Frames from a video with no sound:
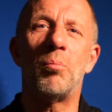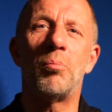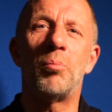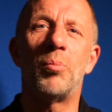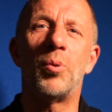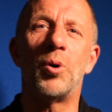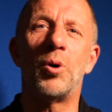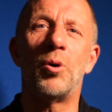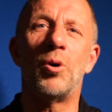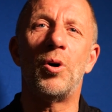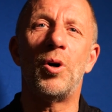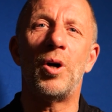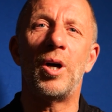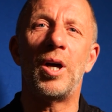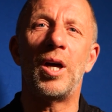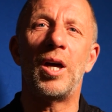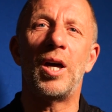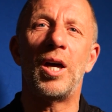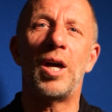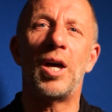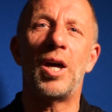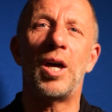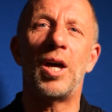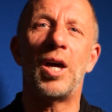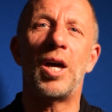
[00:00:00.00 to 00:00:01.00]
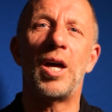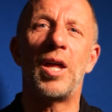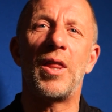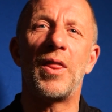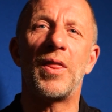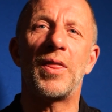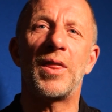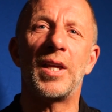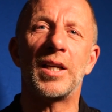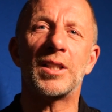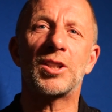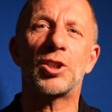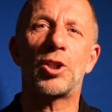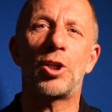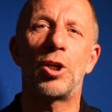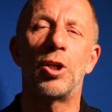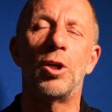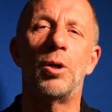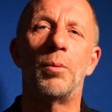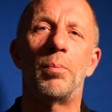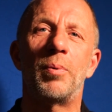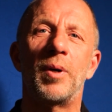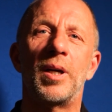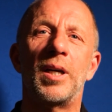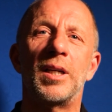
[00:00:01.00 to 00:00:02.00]
but this
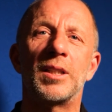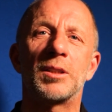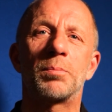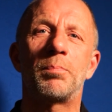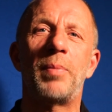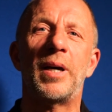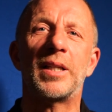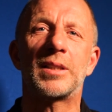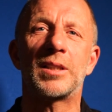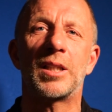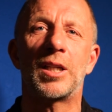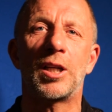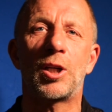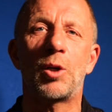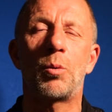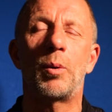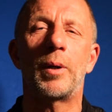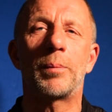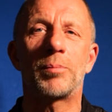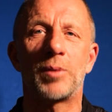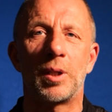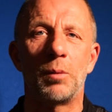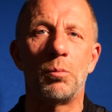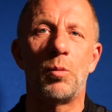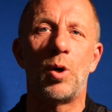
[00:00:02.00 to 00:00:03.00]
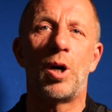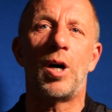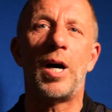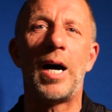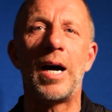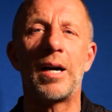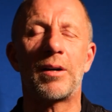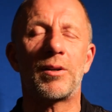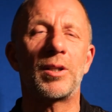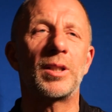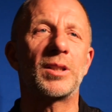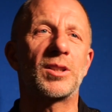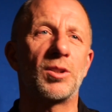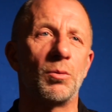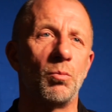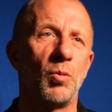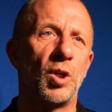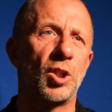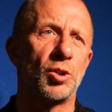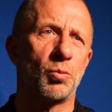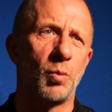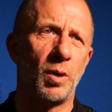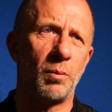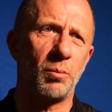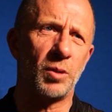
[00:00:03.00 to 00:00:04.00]
club is better equipped than what Accrington
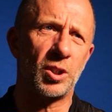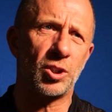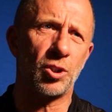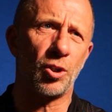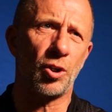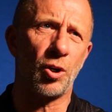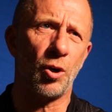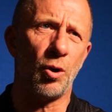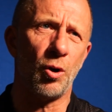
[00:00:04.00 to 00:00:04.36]
was when we took